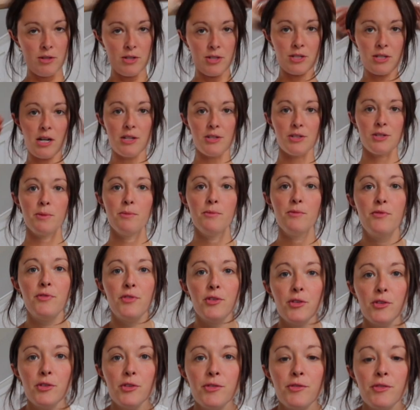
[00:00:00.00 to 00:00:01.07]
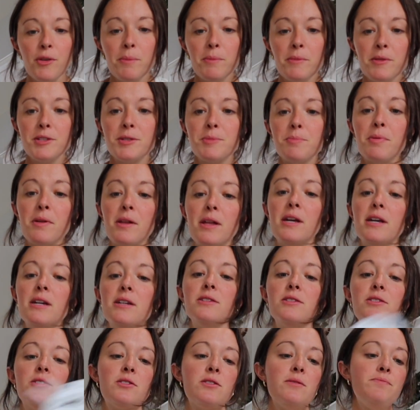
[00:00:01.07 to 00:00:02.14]
just got some food from this
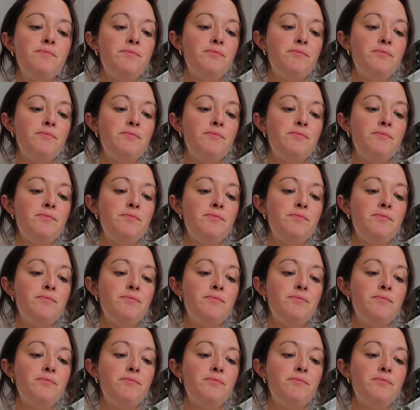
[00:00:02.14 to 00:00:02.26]
place